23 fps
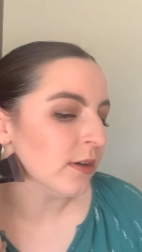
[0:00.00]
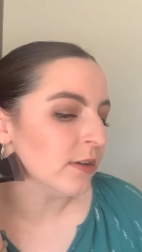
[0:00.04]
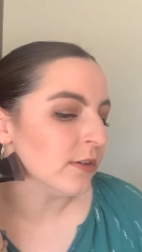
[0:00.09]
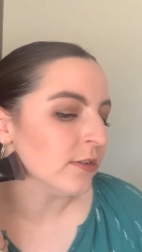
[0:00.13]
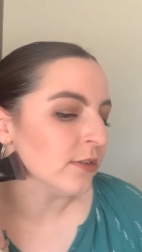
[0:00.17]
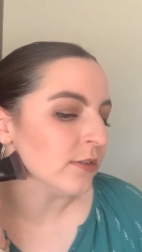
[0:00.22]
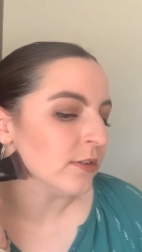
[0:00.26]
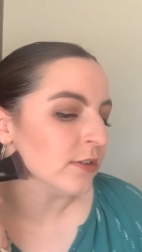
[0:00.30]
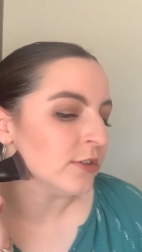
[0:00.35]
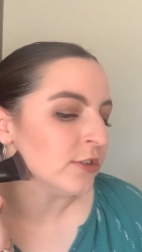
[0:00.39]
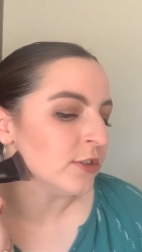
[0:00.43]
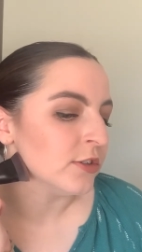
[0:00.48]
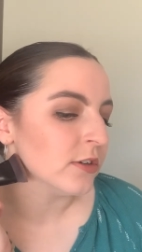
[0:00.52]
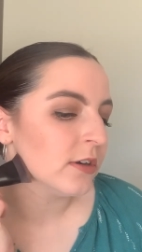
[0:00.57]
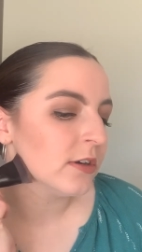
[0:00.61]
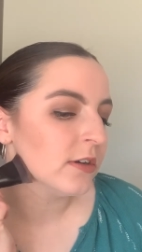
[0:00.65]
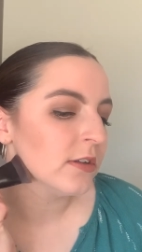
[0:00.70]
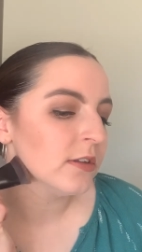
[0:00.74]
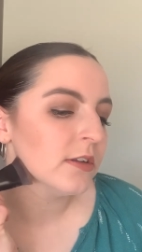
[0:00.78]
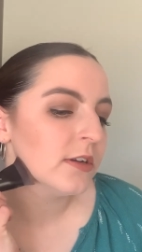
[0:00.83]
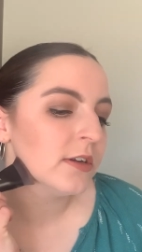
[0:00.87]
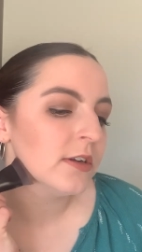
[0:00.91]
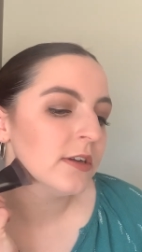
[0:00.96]
under the
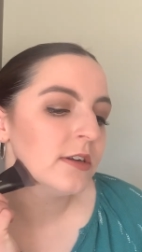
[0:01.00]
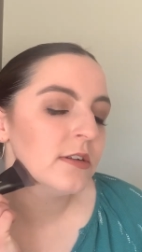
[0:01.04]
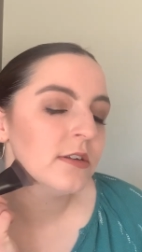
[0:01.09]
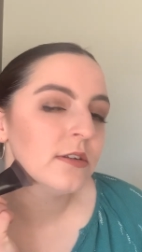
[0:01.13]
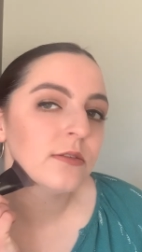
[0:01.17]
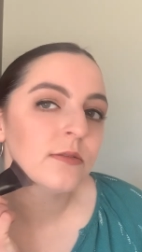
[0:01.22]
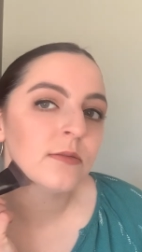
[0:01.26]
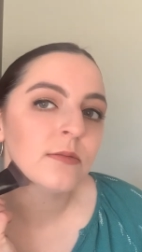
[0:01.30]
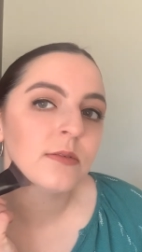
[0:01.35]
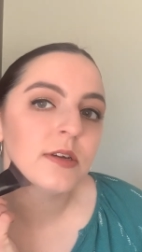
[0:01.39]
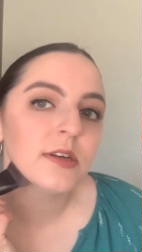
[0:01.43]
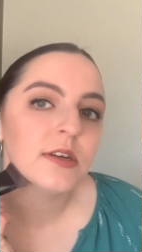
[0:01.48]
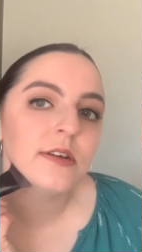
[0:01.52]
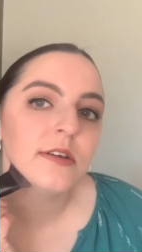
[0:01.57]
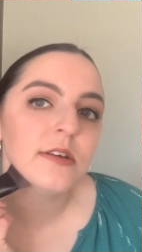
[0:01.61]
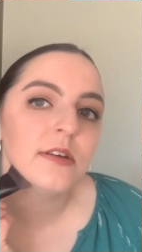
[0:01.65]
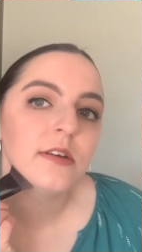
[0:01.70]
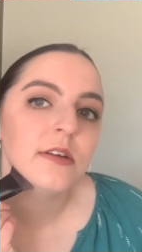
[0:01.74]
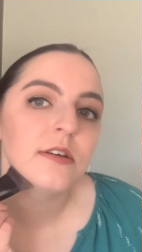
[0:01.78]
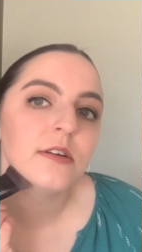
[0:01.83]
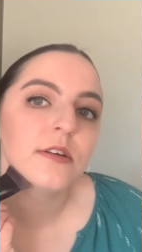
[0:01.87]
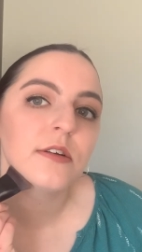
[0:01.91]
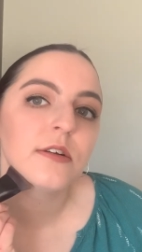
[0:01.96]
jawline right
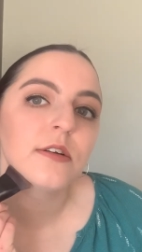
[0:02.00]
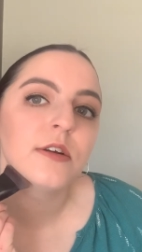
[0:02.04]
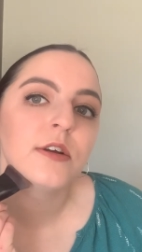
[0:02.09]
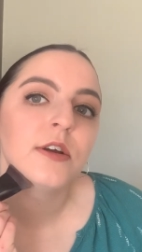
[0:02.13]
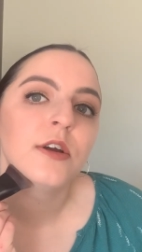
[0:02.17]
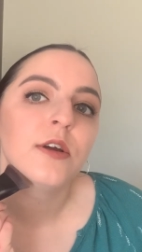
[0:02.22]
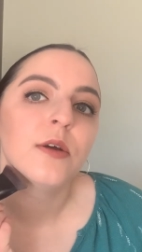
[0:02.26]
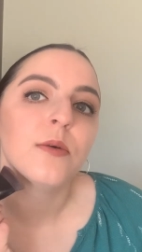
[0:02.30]
here,